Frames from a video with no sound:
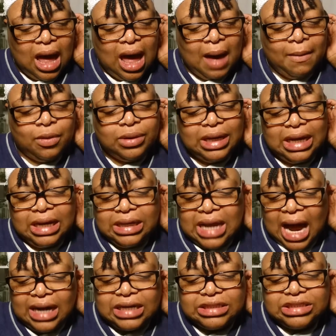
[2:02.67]
I'm gonna need
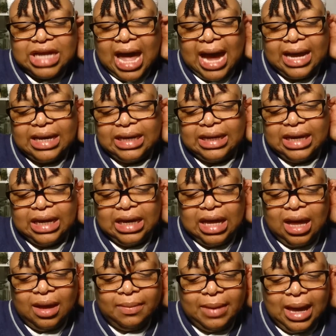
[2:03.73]
Dr. Jackie to get
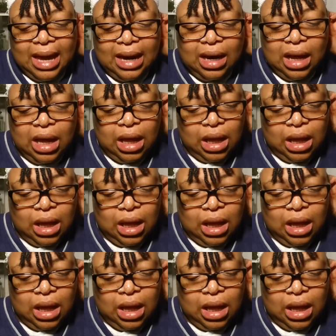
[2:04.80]
up and